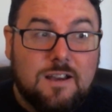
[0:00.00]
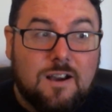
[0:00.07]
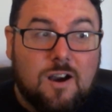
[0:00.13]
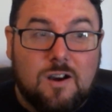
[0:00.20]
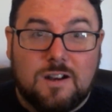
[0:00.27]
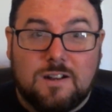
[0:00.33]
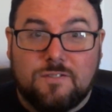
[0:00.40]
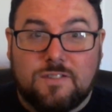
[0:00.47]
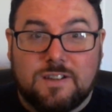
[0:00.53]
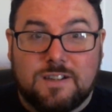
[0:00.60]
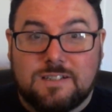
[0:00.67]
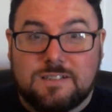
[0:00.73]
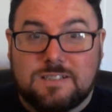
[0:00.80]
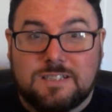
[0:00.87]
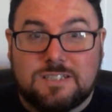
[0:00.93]
all of
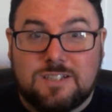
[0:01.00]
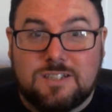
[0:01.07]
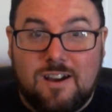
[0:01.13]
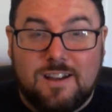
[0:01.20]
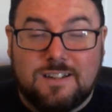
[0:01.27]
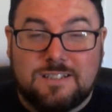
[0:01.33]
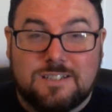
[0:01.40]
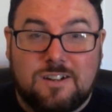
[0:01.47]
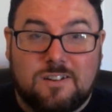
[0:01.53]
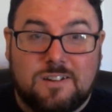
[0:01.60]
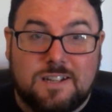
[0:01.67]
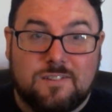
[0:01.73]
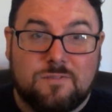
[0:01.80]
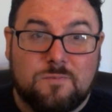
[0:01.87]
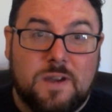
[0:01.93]
the signs and all
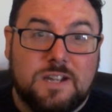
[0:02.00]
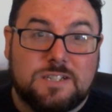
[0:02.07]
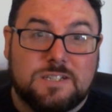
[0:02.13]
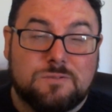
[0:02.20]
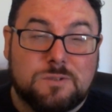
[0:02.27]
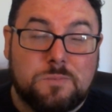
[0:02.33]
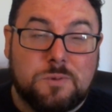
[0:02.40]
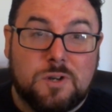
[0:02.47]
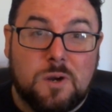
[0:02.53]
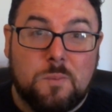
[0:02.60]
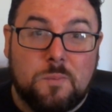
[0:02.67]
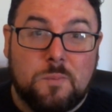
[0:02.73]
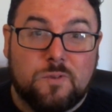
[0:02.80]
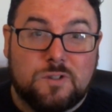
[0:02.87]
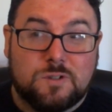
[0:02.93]
the information that was put
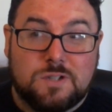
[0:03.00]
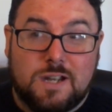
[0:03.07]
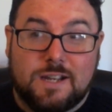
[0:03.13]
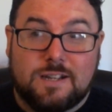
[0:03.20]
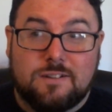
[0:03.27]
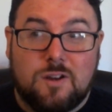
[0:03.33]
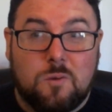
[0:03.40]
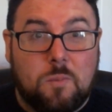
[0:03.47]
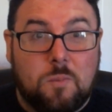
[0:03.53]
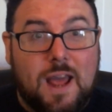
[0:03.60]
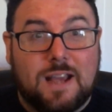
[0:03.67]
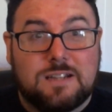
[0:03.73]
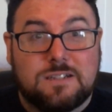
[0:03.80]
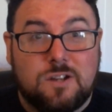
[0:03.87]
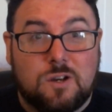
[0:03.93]
up, which was like no
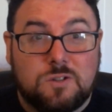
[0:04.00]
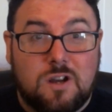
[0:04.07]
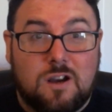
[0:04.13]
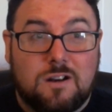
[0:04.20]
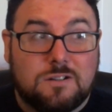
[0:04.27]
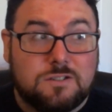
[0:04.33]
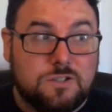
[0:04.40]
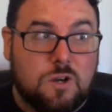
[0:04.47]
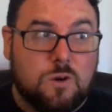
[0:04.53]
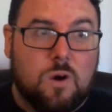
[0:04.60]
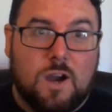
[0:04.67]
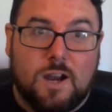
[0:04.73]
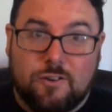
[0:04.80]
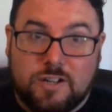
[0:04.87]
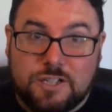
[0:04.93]
blacks, no dogs, no
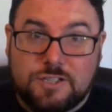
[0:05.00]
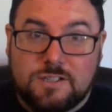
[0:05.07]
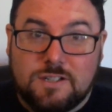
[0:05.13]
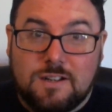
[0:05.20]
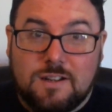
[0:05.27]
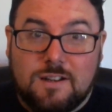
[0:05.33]
Irish,